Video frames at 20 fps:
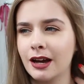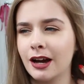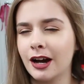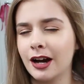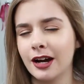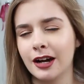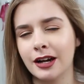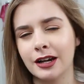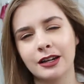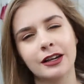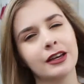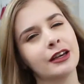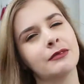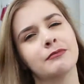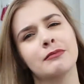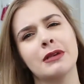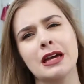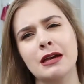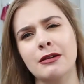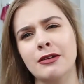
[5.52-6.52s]
I
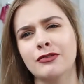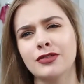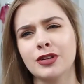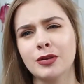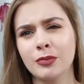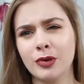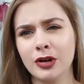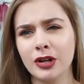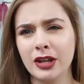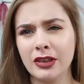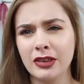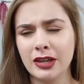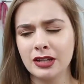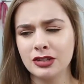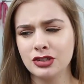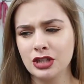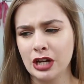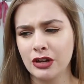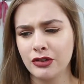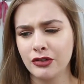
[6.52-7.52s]
may have done one at the end
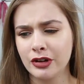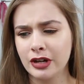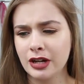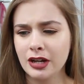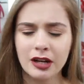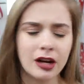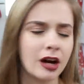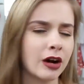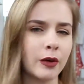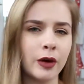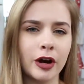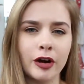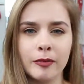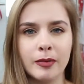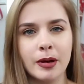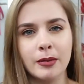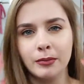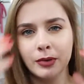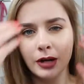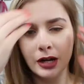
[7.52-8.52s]
of January, can't quite
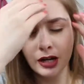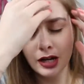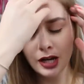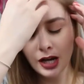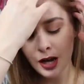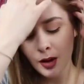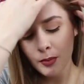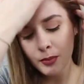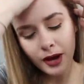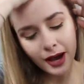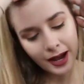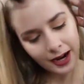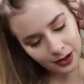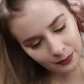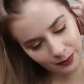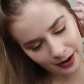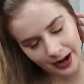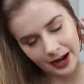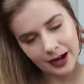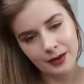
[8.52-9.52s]
remember. But
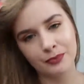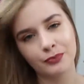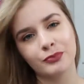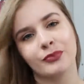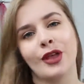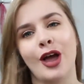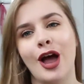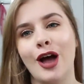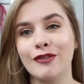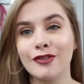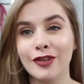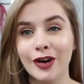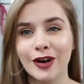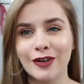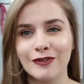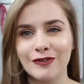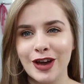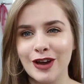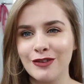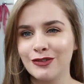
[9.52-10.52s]
anyway, I've
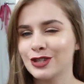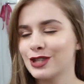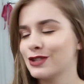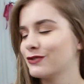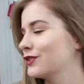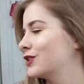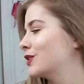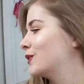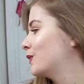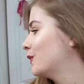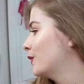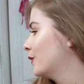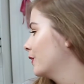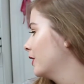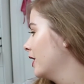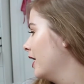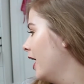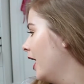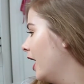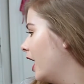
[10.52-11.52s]
got favourites for you
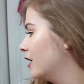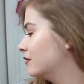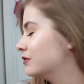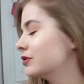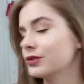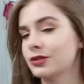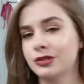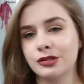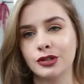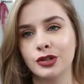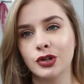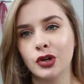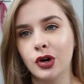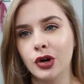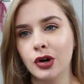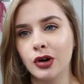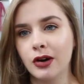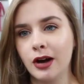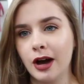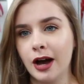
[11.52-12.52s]
all. I've also
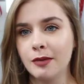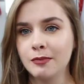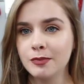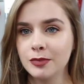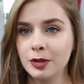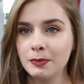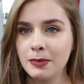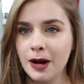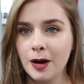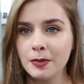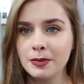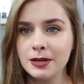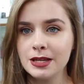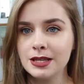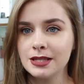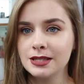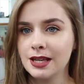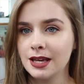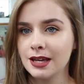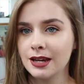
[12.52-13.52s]
got um, the
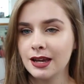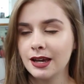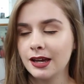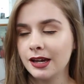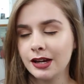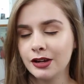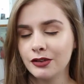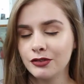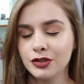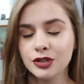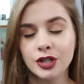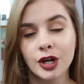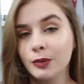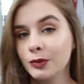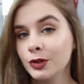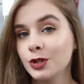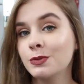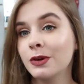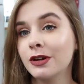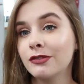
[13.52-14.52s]
puppies in here. If you don't
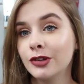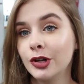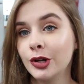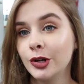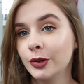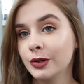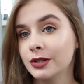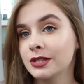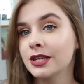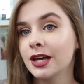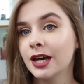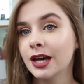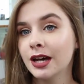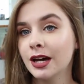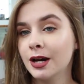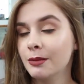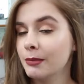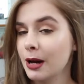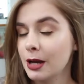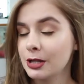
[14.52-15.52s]
watch my vlogs,
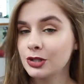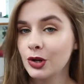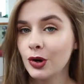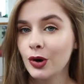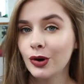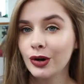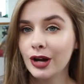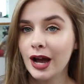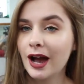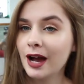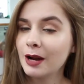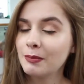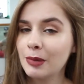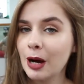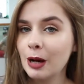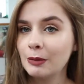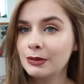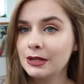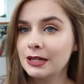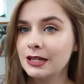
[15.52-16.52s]
my dog had
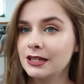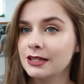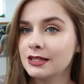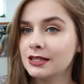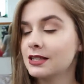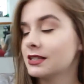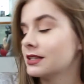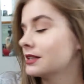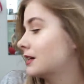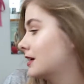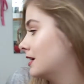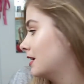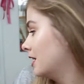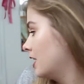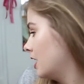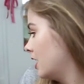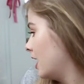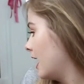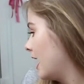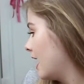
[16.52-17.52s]
puppies.
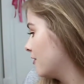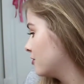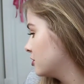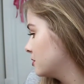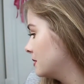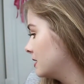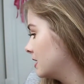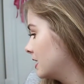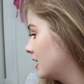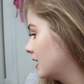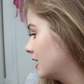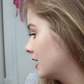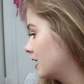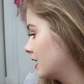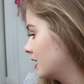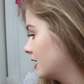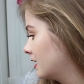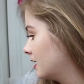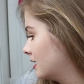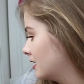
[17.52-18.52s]
I have them in
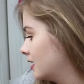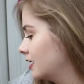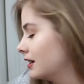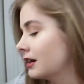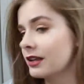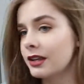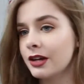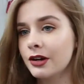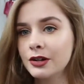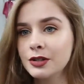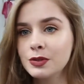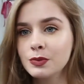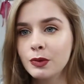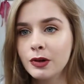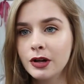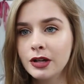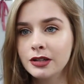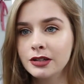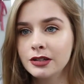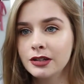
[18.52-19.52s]
here. There is
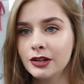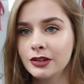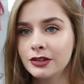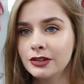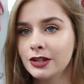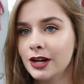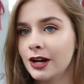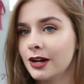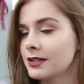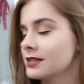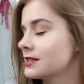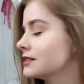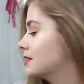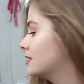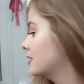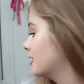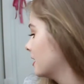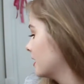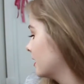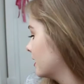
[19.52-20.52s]
one, oh you can't see
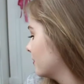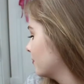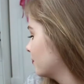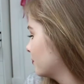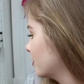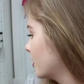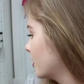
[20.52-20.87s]
her.